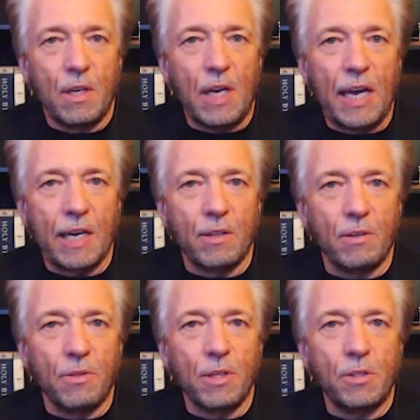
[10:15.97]

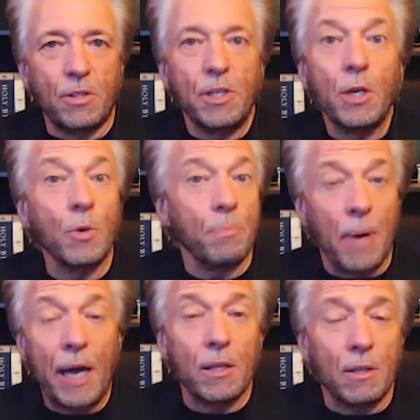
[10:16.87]
And this secret
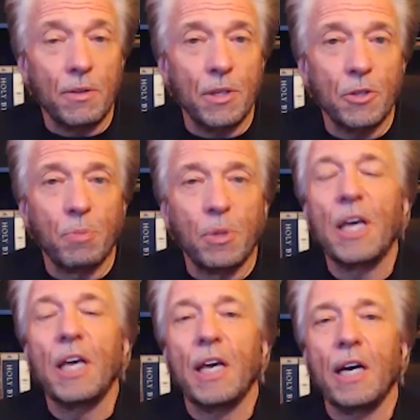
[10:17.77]
battle that's
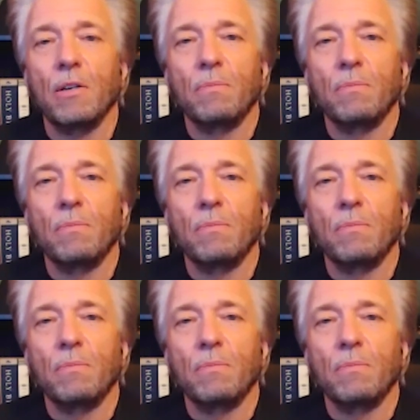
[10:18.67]
playing out